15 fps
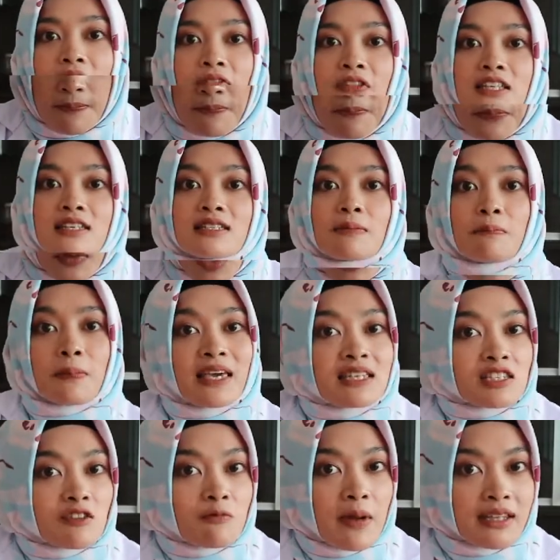This is a
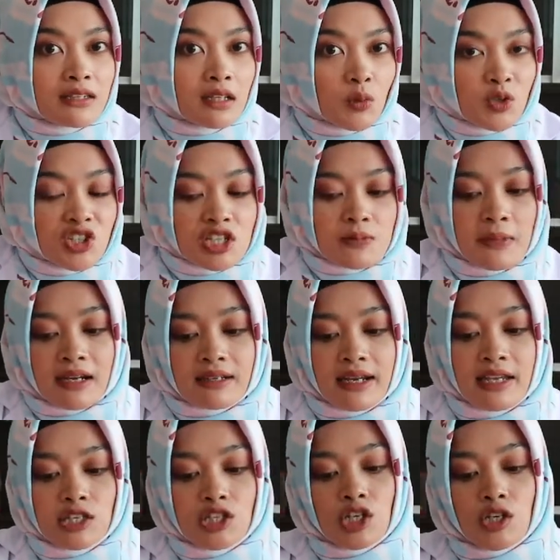piece of metal which is
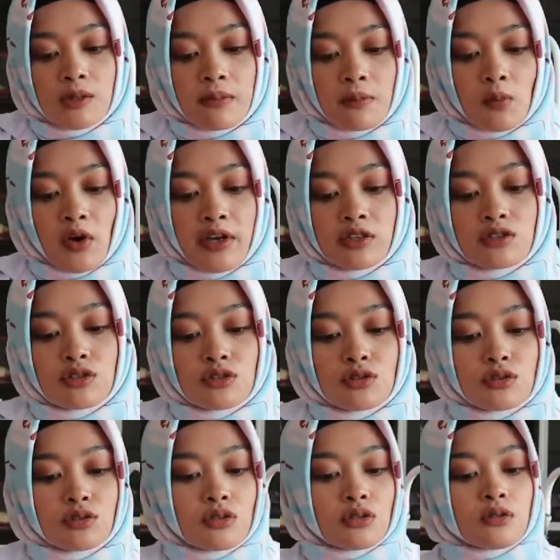magnesium. I'm going
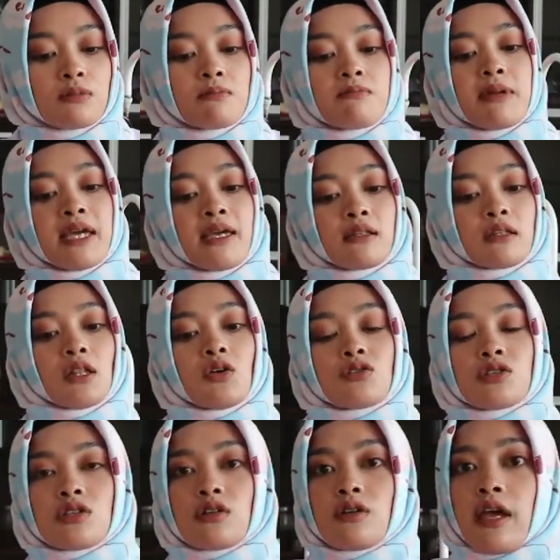to make it
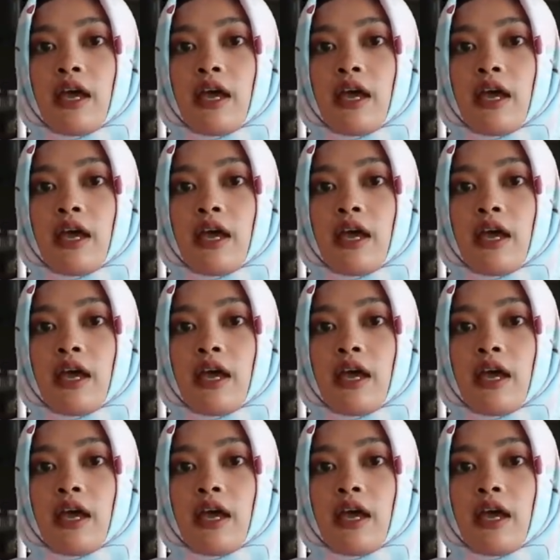closer to the